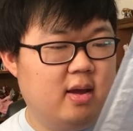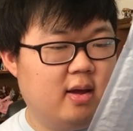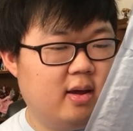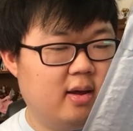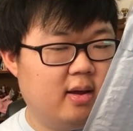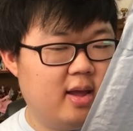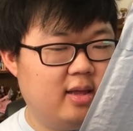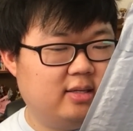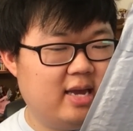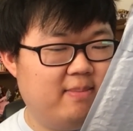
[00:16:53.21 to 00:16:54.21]
And
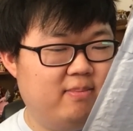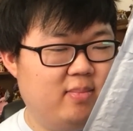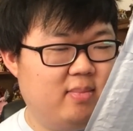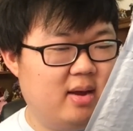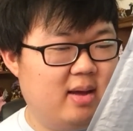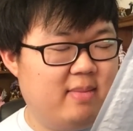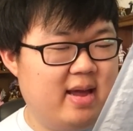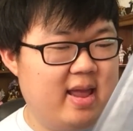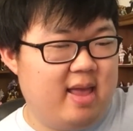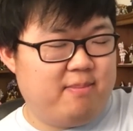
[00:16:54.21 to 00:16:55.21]
it's got
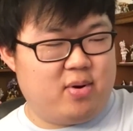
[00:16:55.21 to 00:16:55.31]
Maya and